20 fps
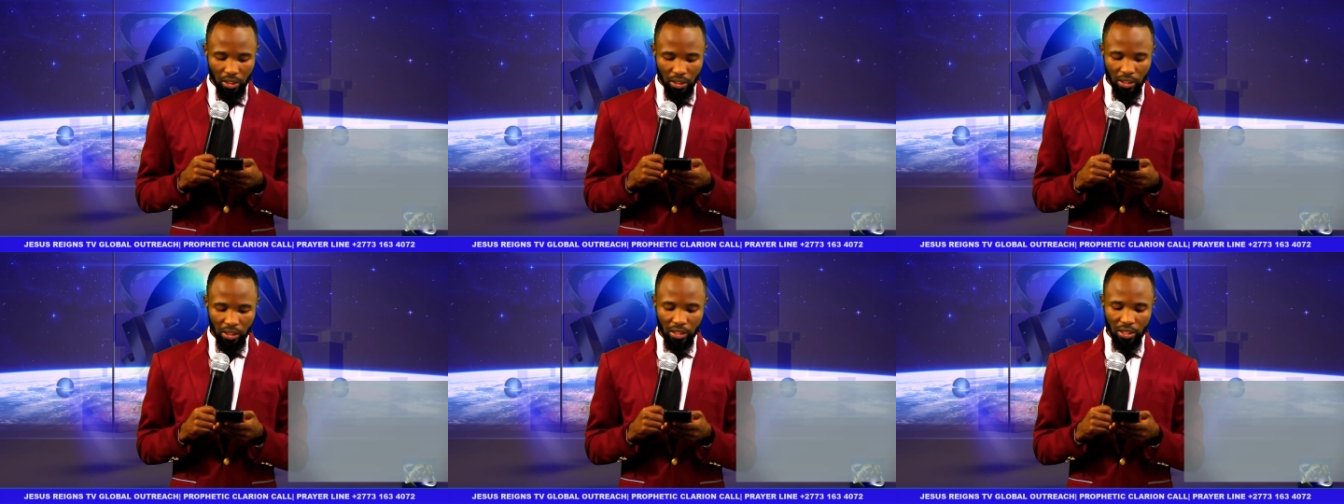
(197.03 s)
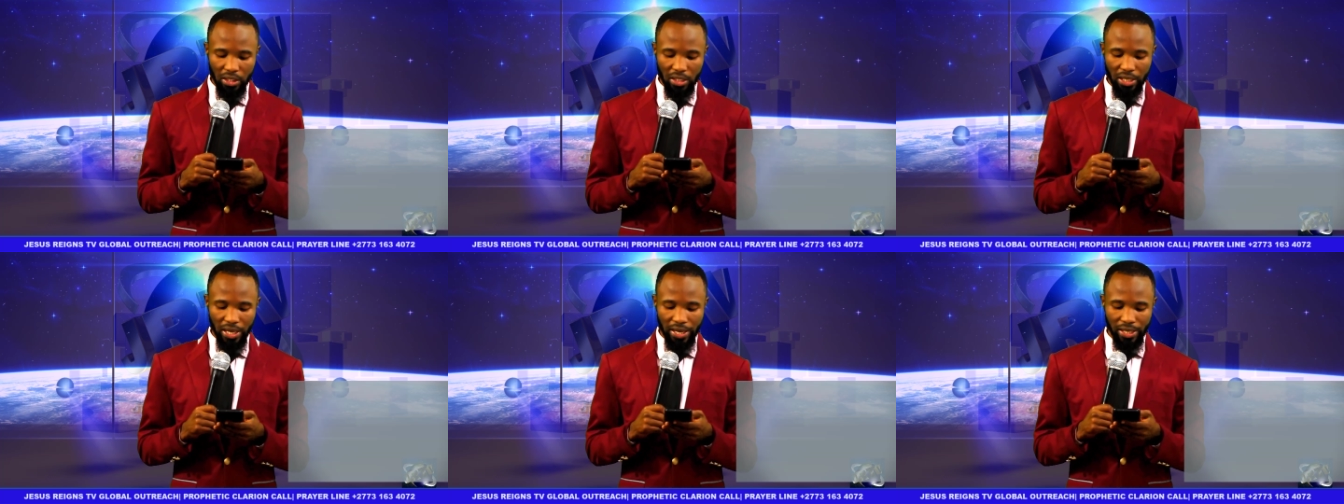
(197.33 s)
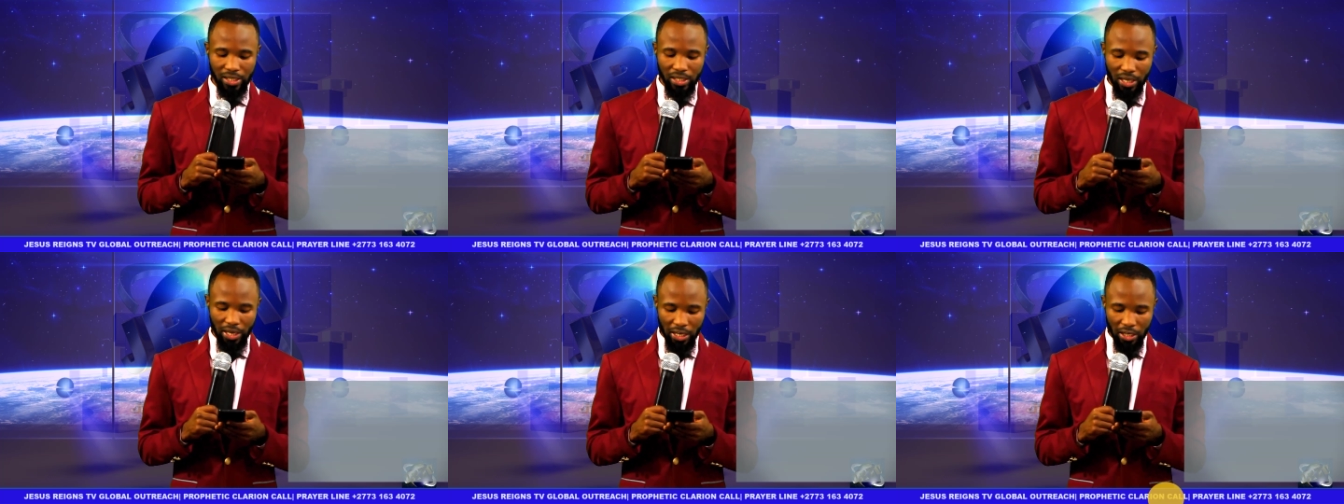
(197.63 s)
It is
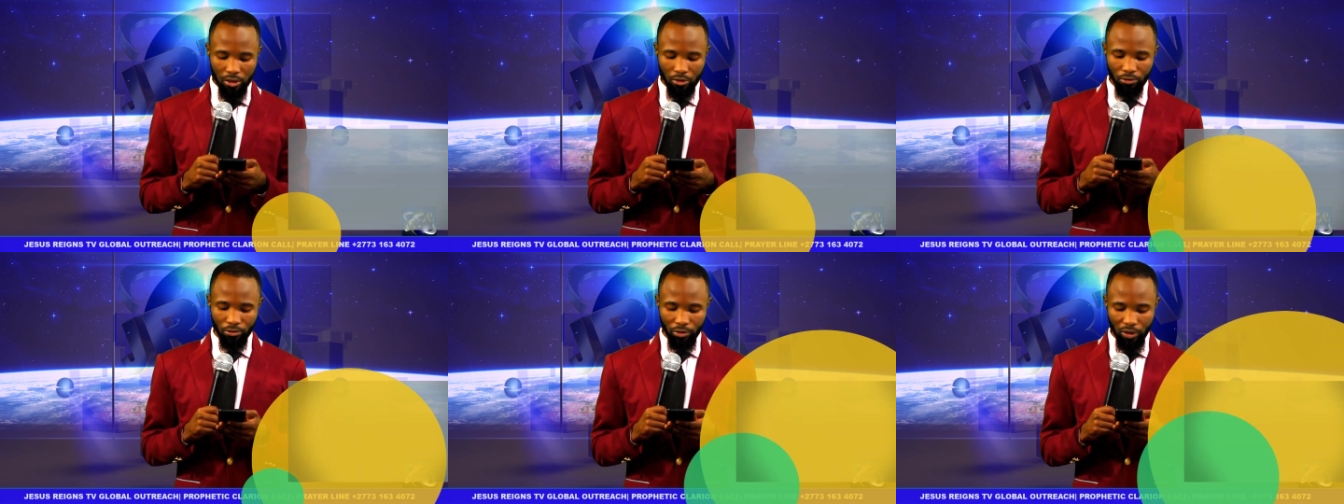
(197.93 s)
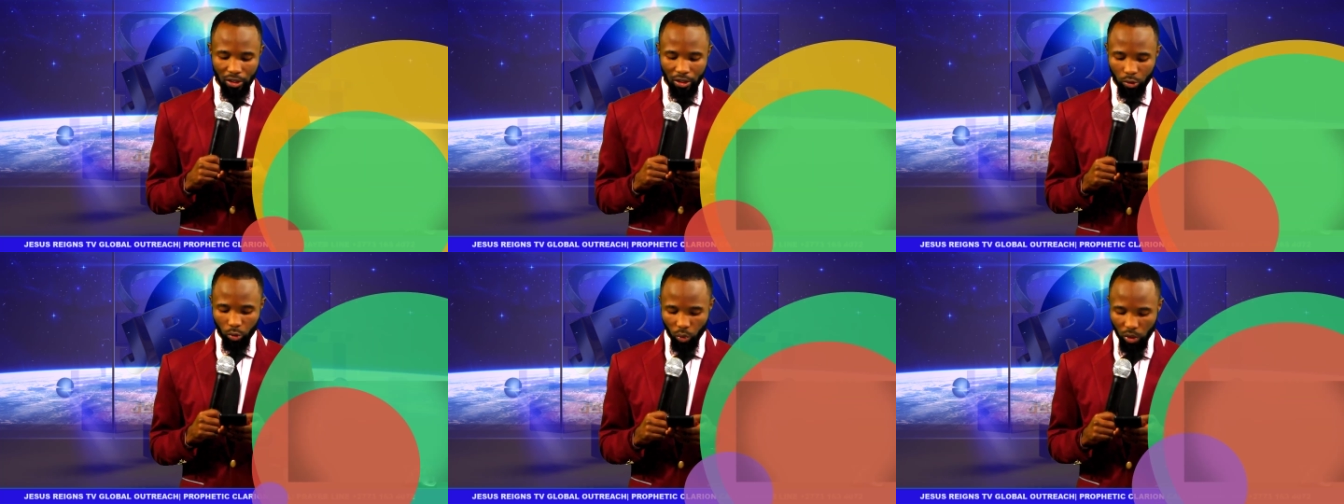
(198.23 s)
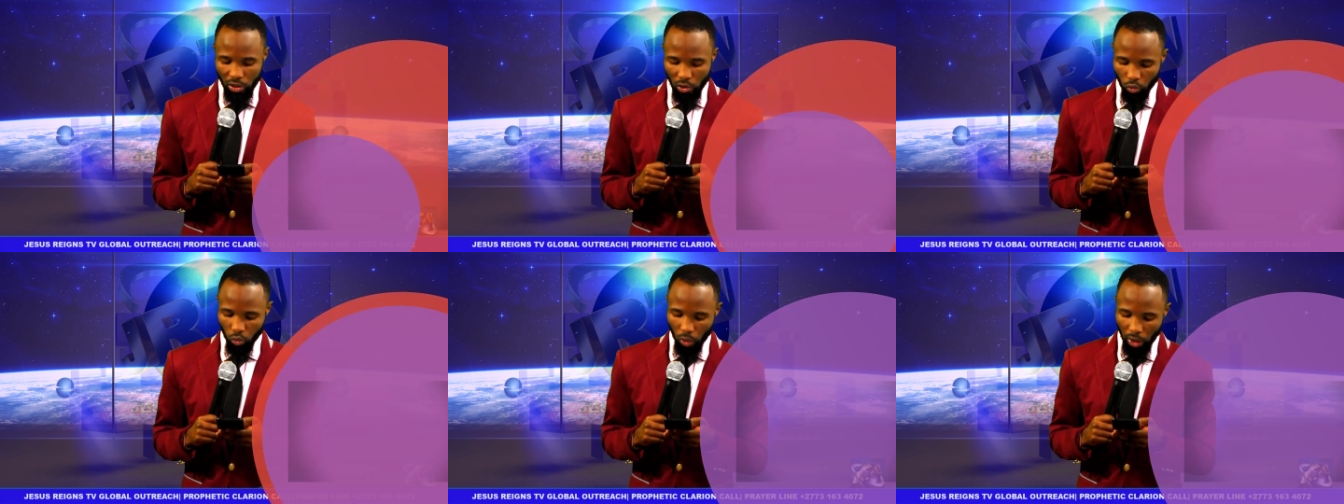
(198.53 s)
as if it
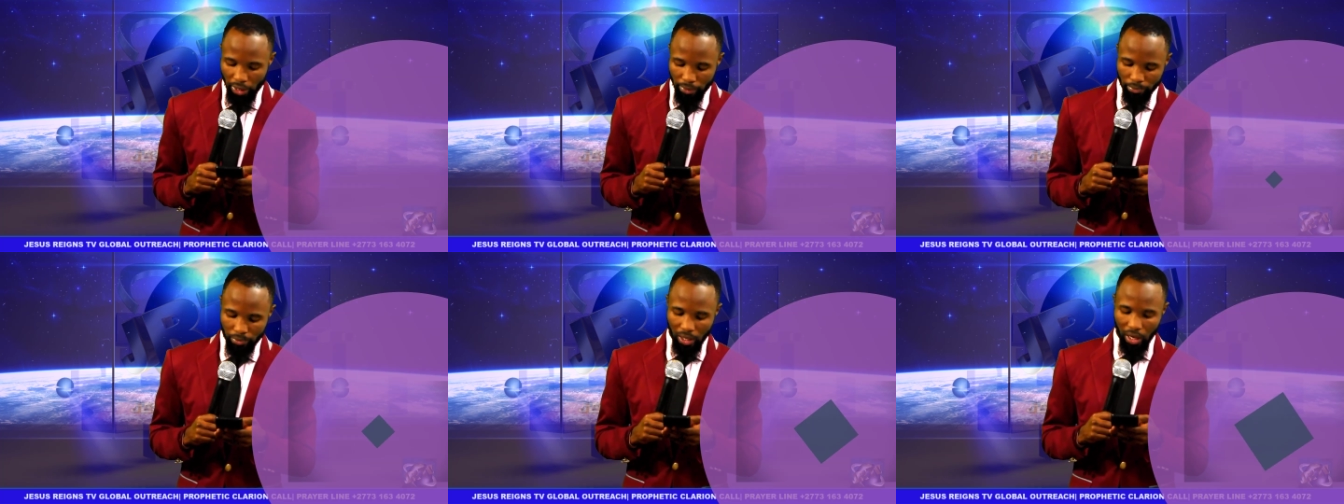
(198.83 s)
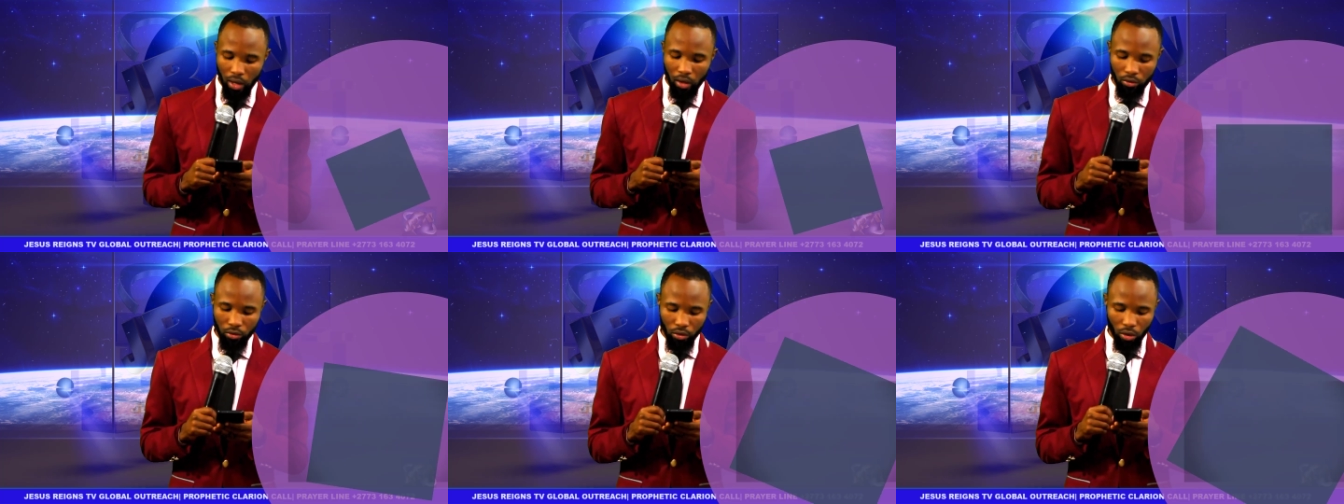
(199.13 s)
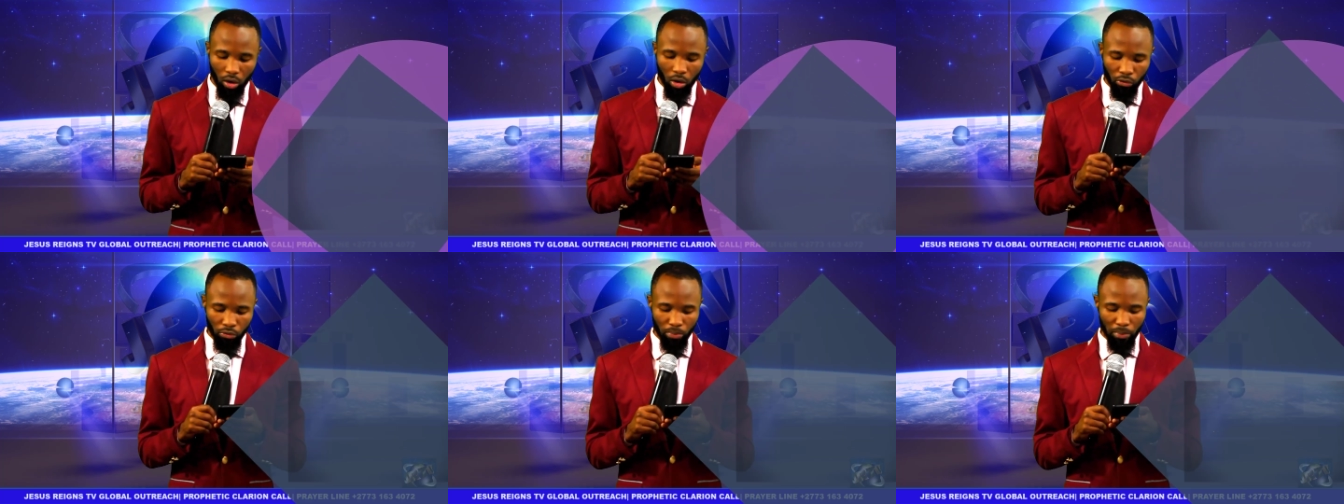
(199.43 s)
was wiped out
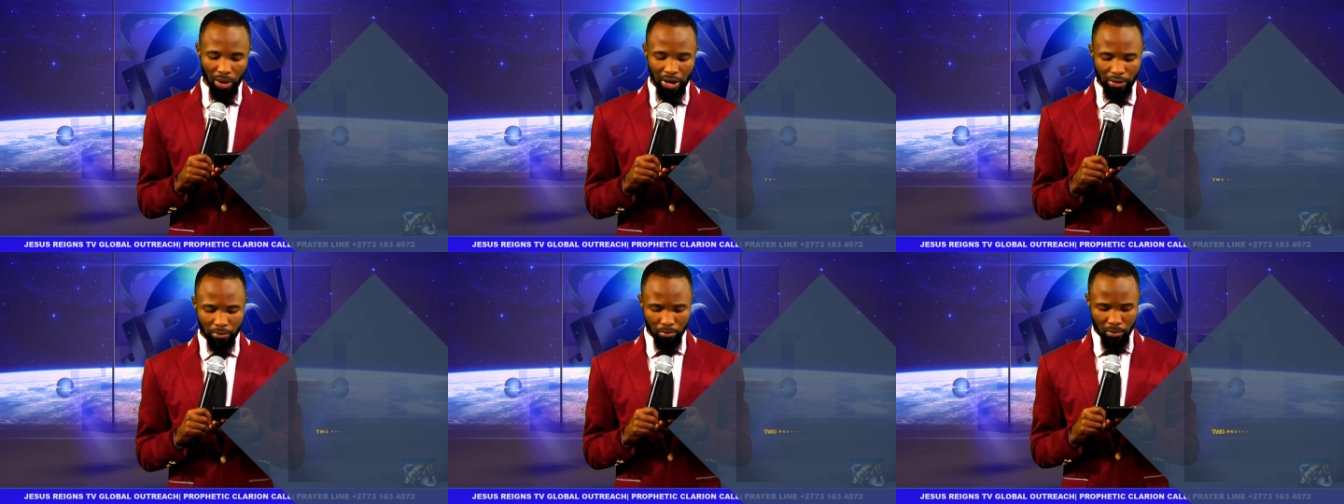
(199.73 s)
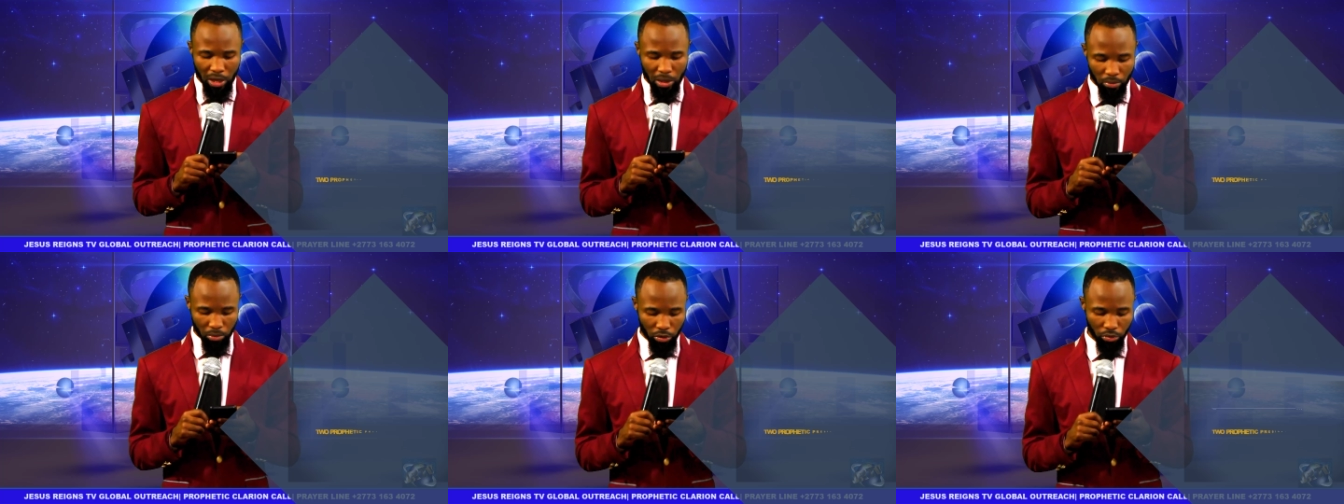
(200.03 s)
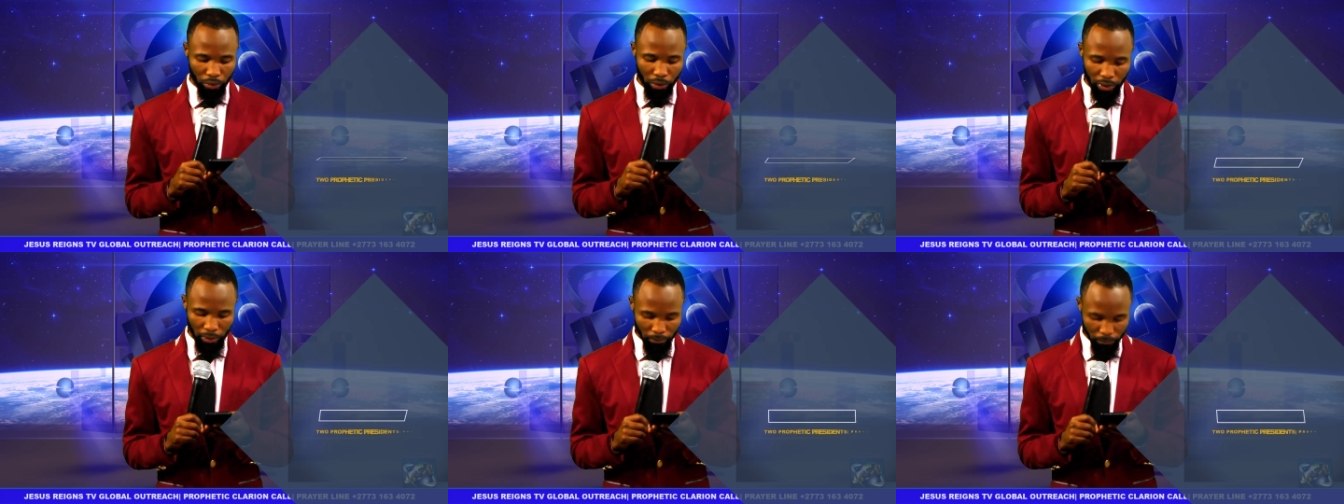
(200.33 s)
of my
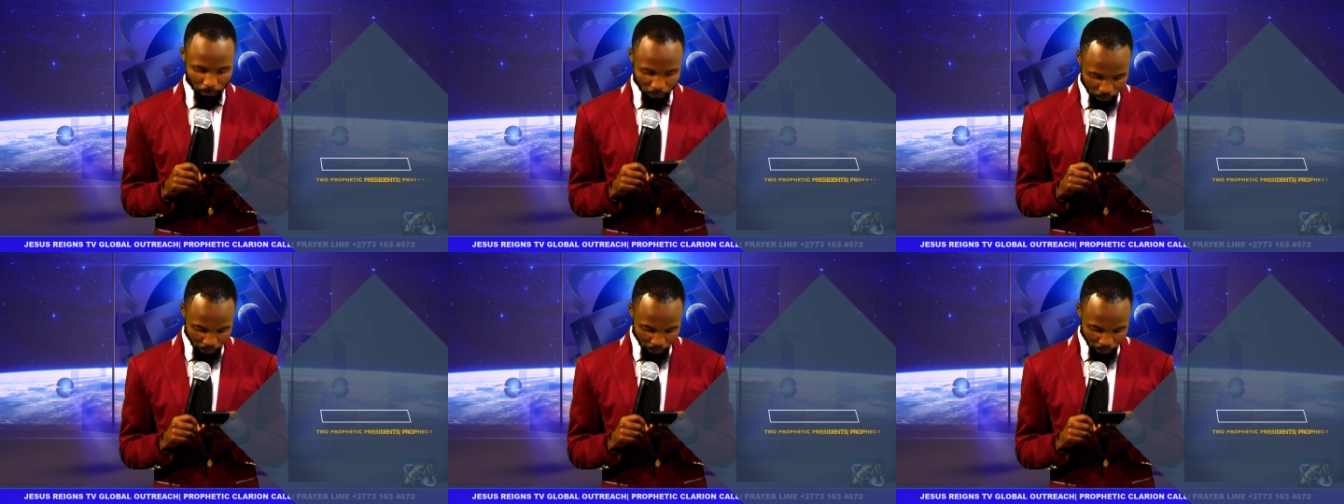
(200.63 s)
memory.